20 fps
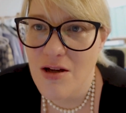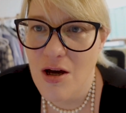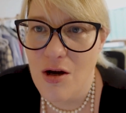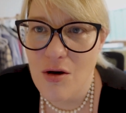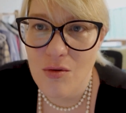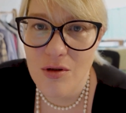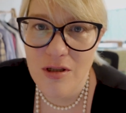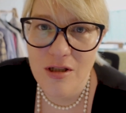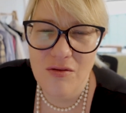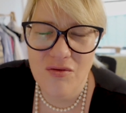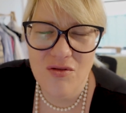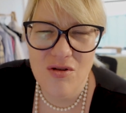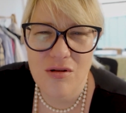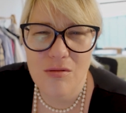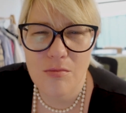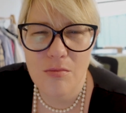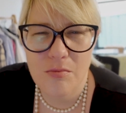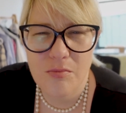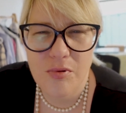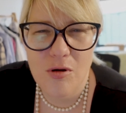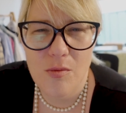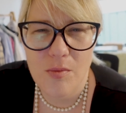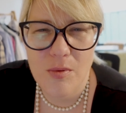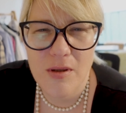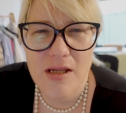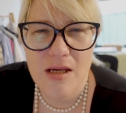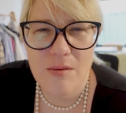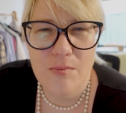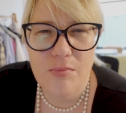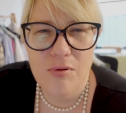the whole, you've got
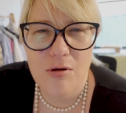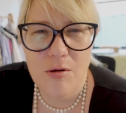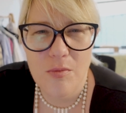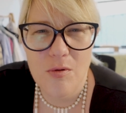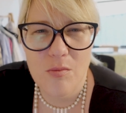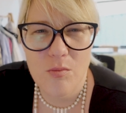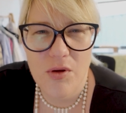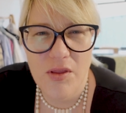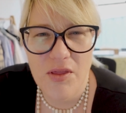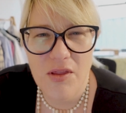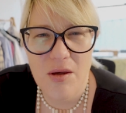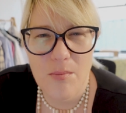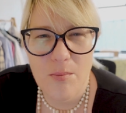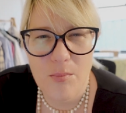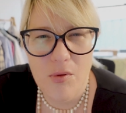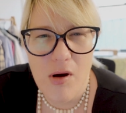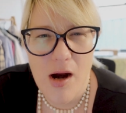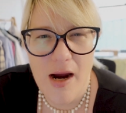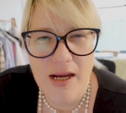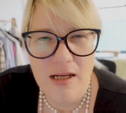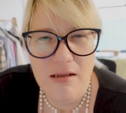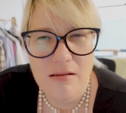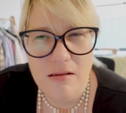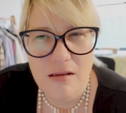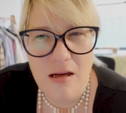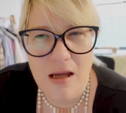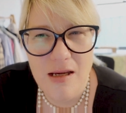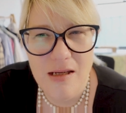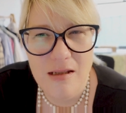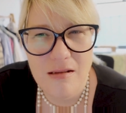probably a problem with your brain.
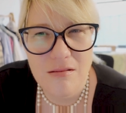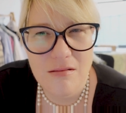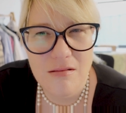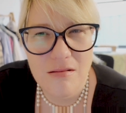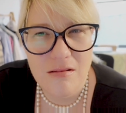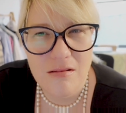Like,